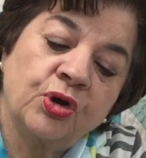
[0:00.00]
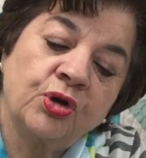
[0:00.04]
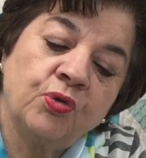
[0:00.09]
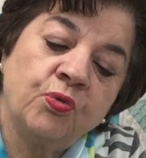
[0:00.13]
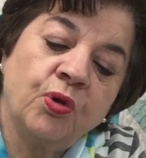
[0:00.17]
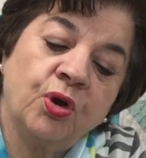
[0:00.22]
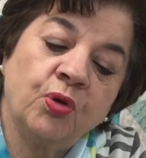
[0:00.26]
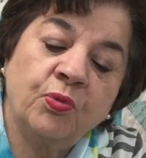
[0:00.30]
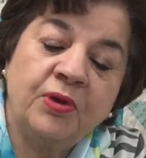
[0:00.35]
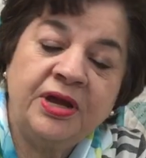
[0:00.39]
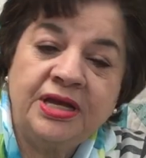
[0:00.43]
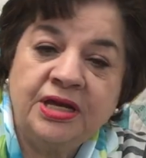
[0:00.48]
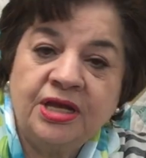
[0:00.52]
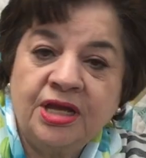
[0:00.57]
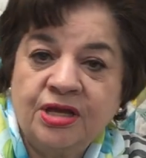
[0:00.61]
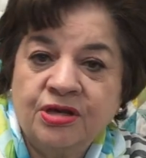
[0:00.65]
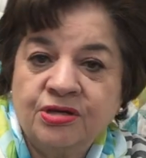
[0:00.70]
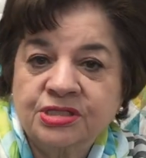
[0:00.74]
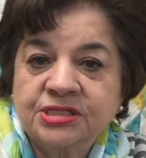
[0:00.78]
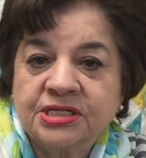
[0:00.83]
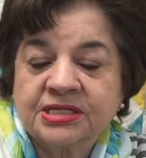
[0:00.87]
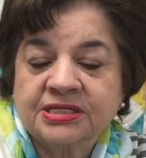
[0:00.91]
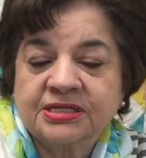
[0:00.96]
What we
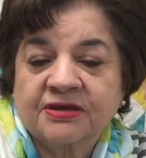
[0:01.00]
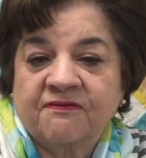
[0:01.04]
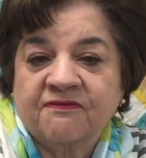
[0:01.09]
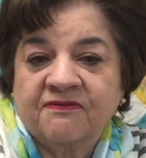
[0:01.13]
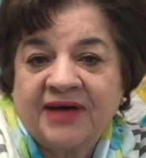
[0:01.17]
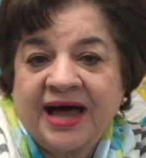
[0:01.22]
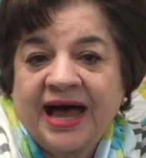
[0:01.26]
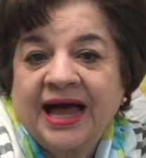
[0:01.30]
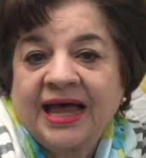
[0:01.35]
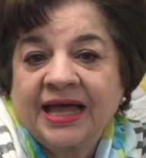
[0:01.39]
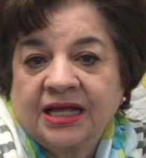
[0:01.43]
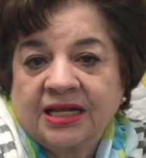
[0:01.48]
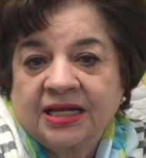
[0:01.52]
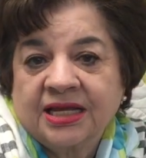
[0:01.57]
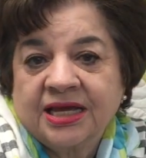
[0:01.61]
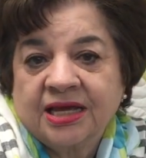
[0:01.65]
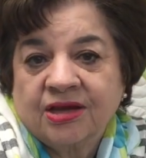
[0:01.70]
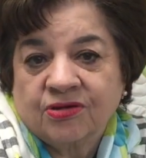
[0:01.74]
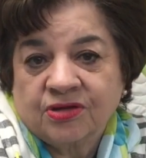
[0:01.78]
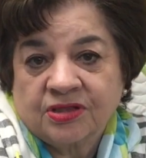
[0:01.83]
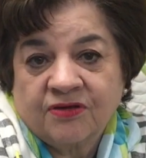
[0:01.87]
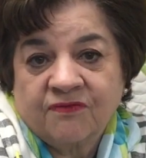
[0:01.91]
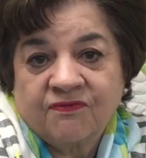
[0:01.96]
use is a file
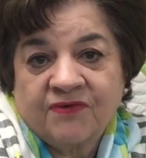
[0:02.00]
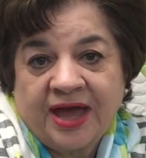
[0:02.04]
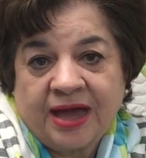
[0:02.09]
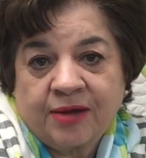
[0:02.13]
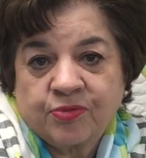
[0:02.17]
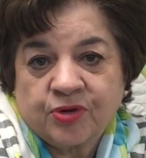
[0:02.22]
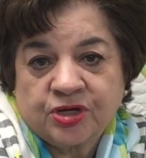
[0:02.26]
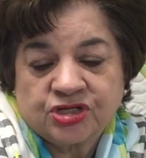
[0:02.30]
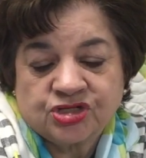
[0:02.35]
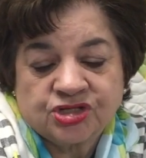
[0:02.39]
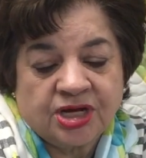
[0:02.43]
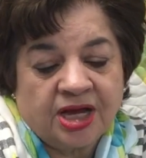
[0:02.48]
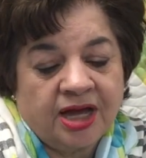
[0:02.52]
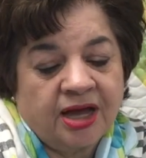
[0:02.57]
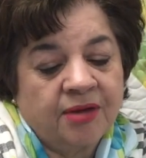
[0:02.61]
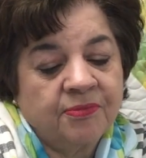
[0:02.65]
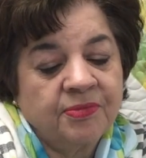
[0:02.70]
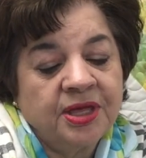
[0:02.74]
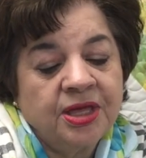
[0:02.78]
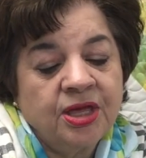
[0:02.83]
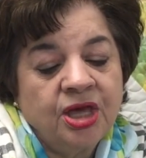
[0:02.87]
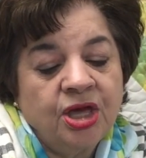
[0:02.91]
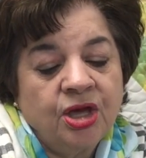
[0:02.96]
here in the fabric shop.
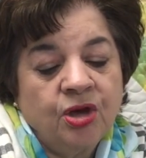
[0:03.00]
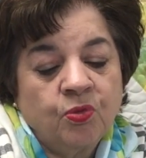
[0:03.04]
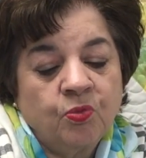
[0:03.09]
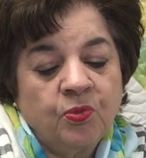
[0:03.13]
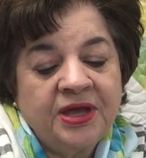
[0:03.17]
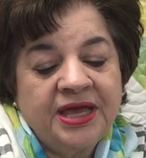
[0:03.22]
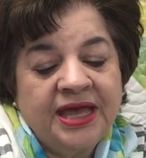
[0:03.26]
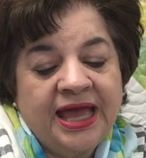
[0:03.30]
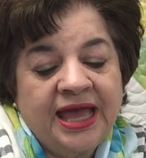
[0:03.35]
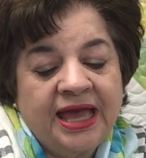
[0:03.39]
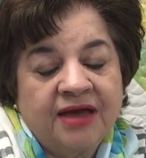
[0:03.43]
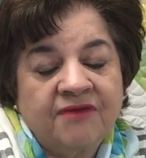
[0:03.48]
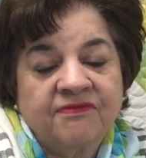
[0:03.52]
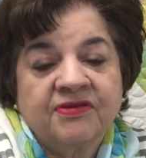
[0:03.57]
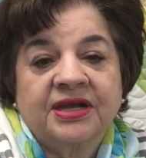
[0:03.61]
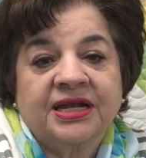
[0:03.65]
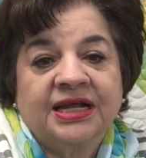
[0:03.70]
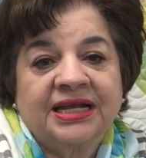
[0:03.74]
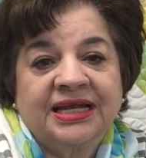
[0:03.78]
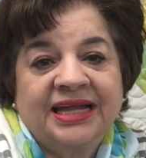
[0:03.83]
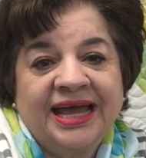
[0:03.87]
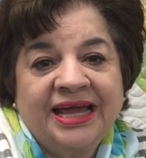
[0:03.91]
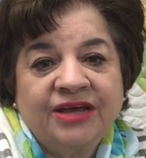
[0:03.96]
We have an
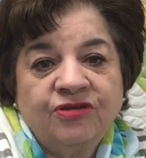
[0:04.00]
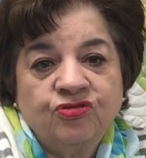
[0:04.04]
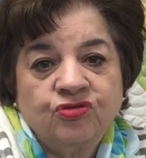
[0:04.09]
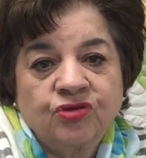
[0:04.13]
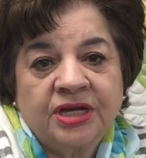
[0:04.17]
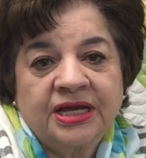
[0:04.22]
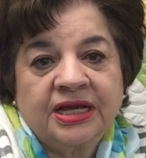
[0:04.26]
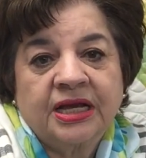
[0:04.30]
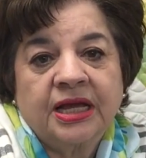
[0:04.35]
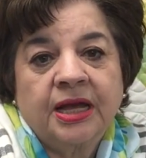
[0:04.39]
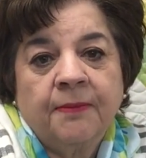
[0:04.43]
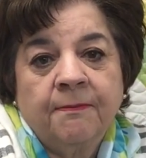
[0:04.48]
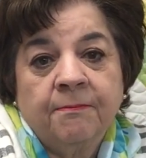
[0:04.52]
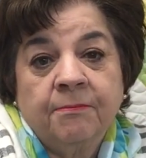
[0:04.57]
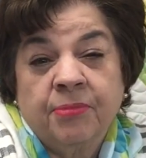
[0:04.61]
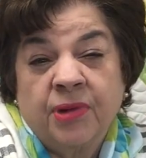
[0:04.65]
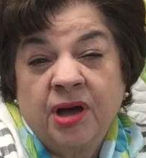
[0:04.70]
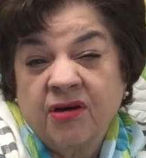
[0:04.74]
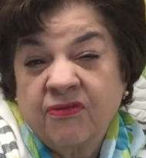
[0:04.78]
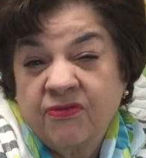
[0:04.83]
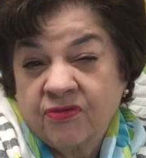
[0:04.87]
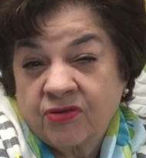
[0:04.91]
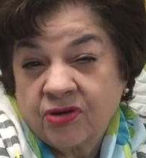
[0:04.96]
electric
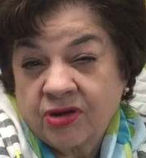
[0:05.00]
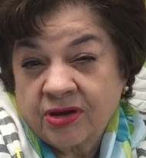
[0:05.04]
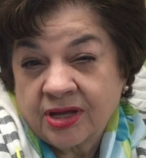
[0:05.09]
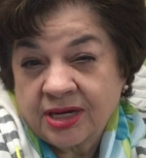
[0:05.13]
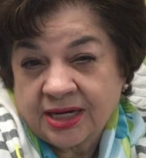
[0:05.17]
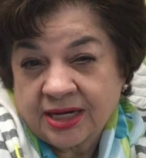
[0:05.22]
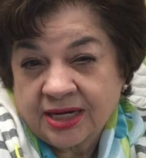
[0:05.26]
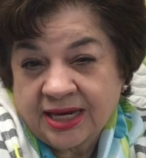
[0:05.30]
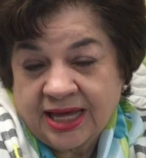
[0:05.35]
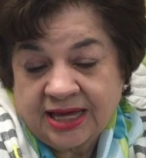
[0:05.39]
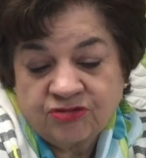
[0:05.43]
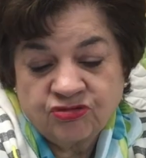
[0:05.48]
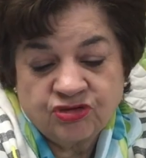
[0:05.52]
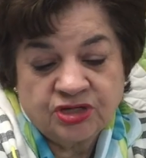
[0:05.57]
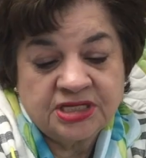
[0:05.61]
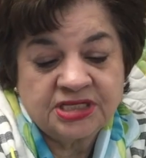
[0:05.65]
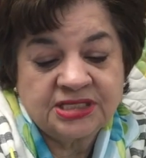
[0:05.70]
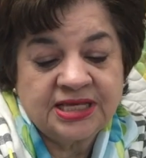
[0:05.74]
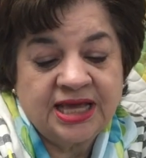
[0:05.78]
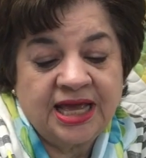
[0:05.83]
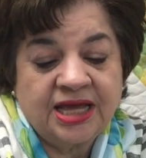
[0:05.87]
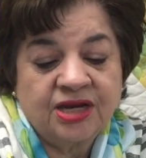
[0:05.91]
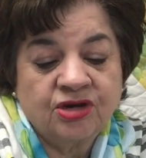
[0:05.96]
buffer, an electric
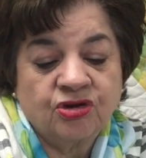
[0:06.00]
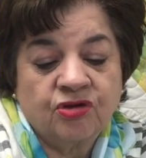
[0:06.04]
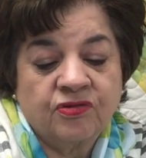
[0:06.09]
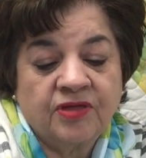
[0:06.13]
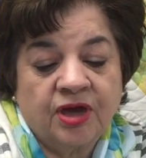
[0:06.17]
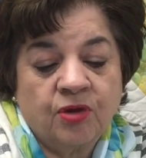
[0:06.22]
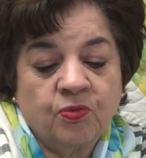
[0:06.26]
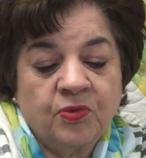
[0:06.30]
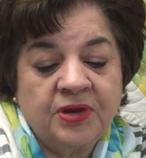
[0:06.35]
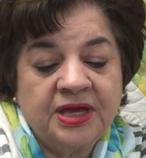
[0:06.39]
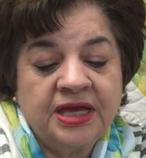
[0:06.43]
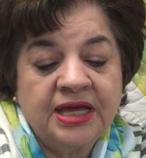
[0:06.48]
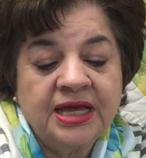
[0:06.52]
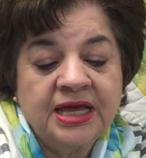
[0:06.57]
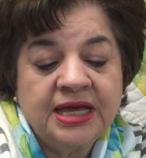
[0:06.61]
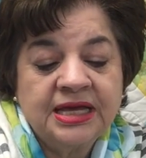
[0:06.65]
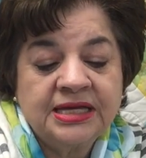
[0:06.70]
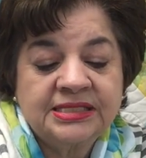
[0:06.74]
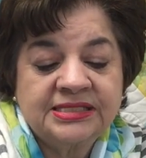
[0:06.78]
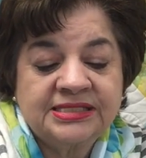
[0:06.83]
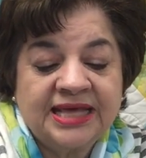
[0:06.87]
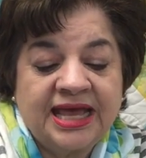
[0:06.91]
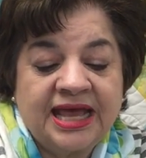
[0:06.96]
sander that we
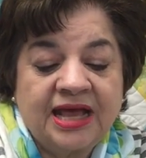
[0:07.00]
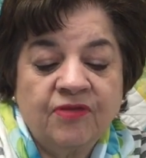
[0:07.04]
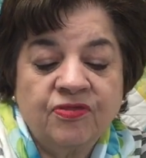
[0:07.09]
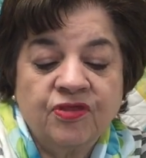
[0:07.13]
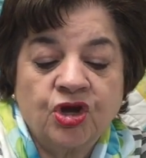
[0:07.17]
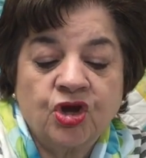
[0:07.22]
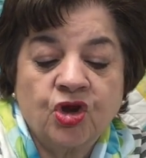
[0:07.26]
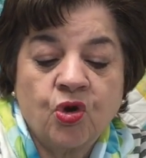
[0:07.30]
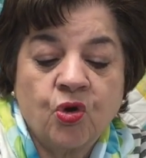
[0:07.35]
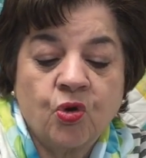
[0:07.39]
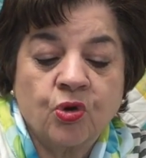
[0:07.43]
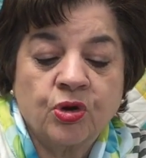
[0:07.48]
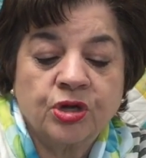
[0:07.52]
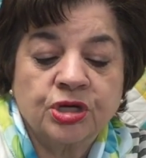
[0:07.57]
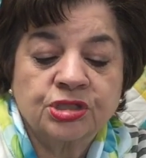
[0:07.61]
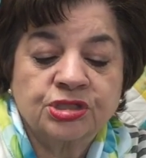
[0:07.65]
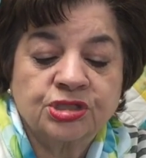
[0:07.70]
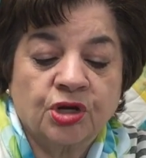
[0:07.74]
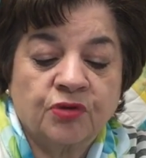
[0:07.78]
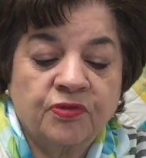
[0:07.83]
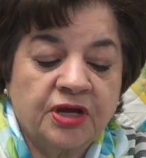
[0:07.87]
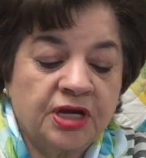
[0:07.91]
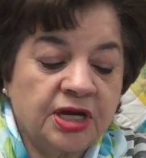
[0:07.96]
sand the corners
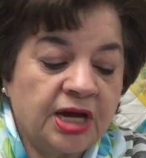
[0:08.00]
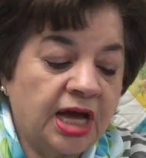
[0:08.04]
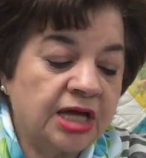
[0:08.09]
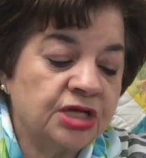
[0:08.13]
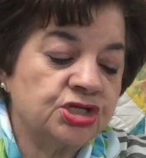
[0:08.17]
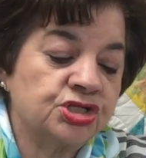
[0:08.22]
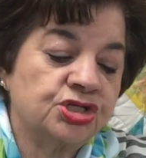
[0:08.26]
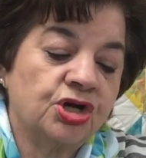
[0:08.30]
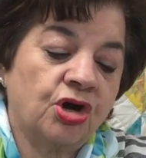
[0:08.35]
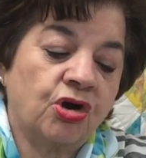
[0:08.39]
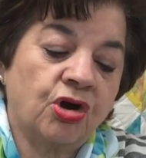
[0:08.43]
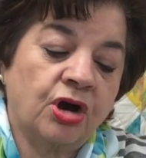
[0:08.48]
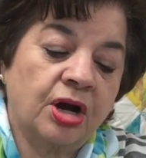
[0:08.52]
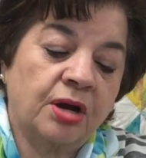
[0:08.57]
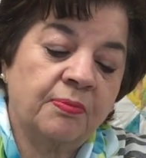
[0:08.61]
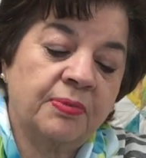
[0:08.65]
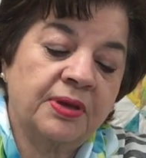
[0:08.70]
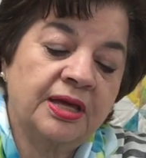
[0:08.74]
so they're not sharp